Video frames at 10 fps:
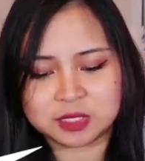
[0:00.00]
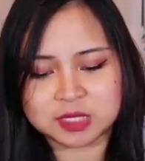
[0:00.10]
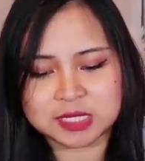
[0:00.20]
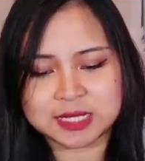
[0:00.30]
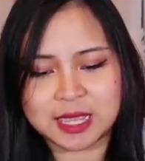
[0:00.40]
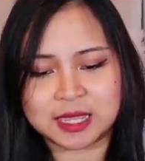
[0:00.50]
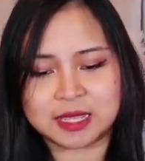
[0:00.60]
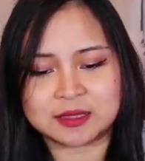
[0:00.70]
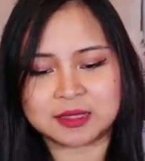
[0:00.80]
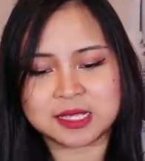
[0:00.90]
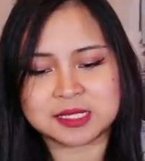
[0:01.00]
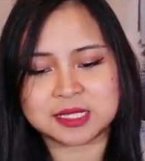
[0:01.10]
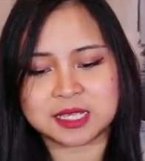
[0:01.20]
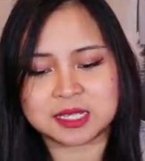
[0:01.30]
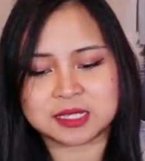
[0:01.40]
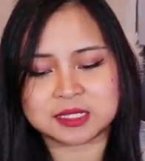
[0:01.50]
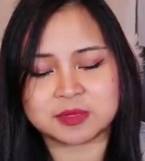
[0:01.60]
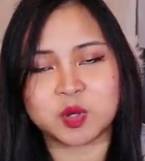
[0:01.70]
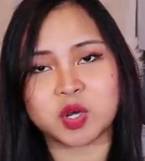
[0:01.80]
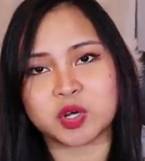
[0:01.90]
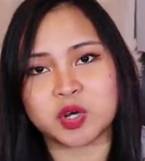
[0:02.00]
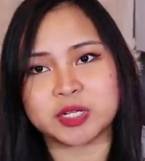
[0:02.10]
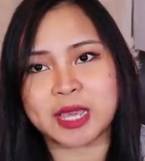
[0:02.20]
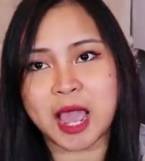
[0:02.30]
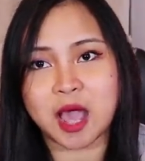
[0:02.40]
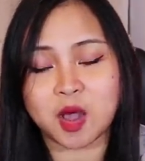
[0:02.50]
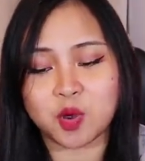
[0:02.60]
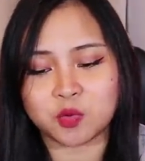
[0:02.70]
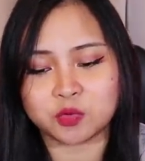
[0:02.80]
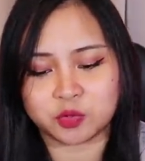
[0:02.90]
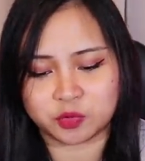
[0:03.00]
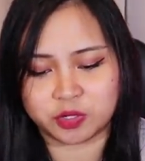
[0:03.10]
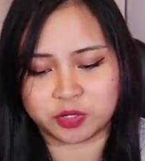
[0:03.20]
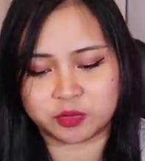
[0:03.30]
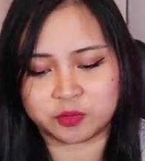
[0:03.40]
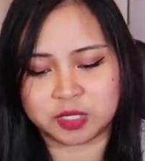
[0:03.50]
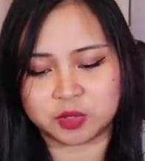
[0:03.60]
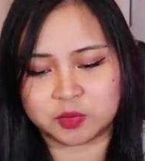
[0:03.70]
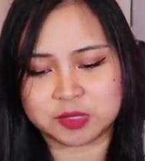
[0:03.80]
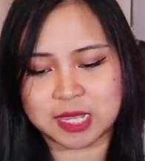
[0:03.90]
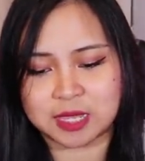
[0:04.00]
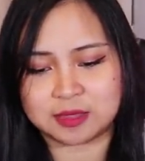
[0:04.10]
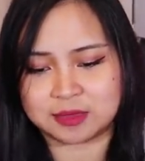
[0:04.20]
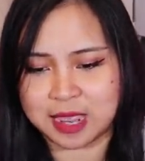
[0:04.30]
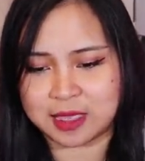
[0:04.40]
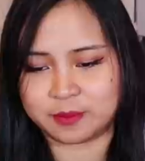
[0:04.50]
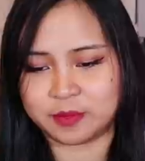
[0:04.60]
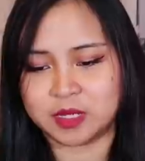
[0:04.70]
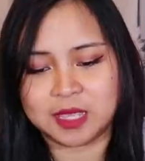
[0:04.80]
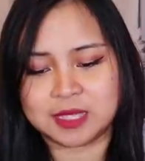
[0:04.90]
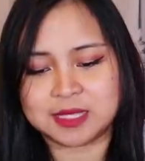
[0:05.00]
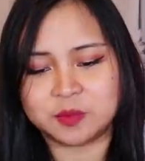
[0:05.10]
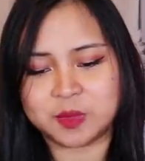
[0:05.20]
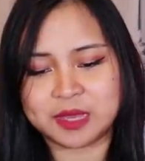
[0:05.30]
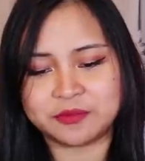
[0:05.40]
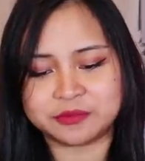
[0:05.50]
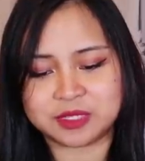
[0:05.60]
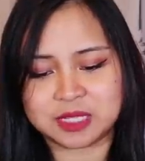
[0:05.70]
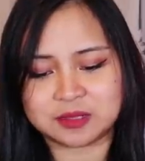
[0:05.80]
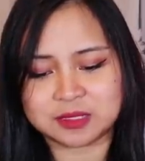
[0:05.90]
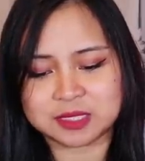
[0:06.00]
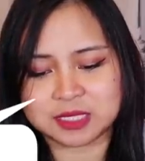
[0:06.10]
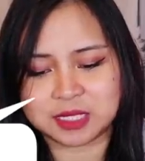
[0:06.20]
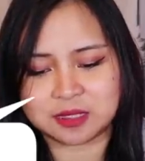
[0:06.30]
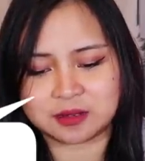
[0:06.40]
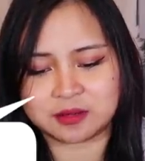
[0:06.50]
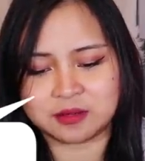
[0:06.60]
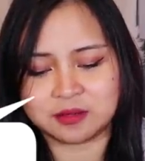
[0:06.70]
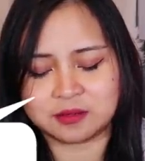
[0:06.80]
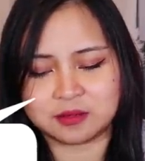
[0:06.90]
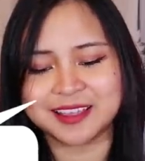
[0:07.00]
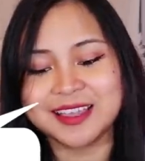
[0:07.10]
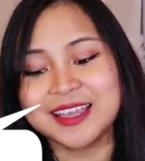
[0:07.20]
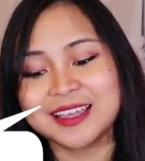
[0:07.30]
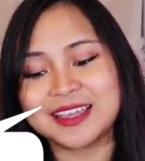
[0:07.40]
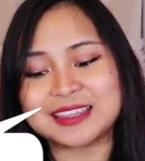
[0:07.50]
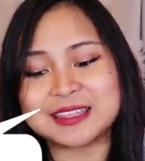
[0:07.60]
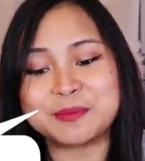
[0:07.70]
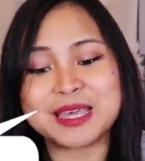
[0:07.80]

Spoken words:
Dito sa second, this is more on how you earn, yung itong second tab. And then we have deals here. Get the